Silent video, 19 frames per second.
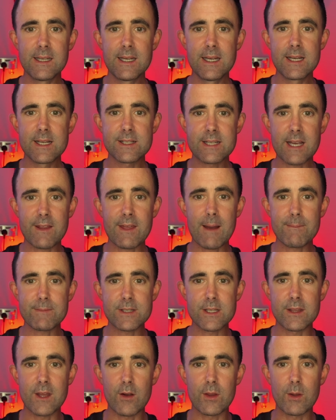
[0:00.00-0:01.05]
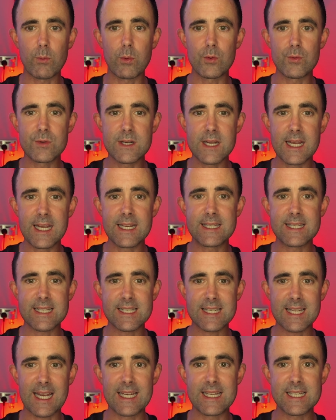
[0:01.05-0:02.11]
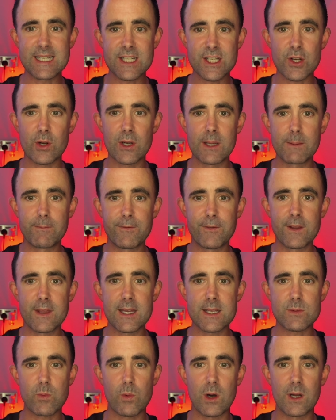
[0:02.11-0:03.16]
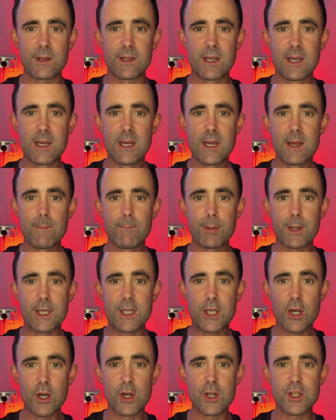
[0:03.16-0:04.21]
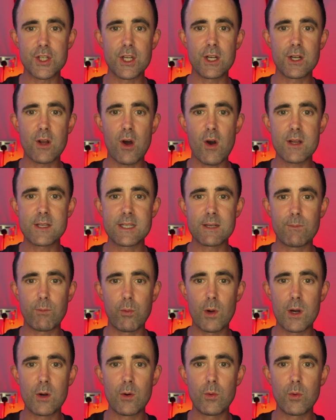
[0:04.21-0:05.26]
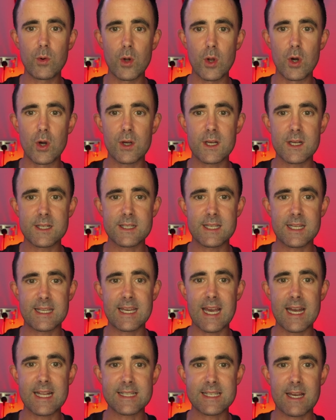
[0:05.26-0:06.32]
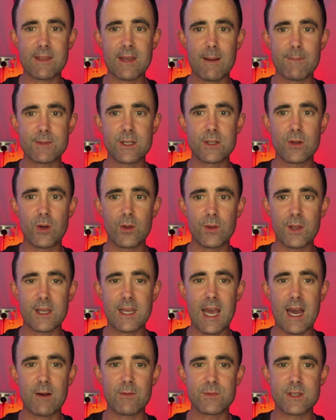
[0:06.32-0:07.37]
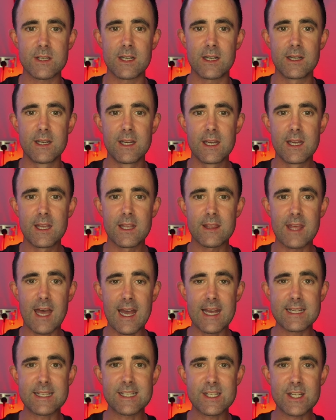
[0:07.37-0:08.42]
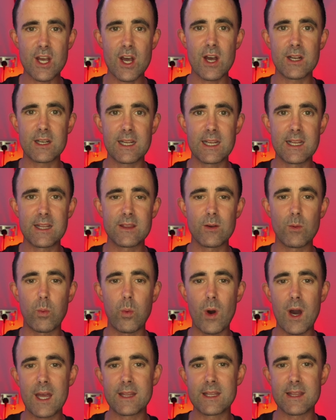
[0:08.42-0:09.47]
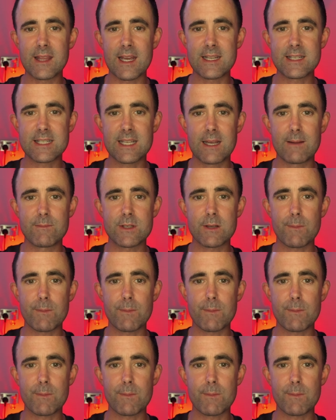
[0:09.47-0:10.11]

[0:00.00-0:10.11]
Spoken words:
Southampton, though, they will need to stay solid for this one because United will look to get Southampton on the counter. That is certainly the way that they seem to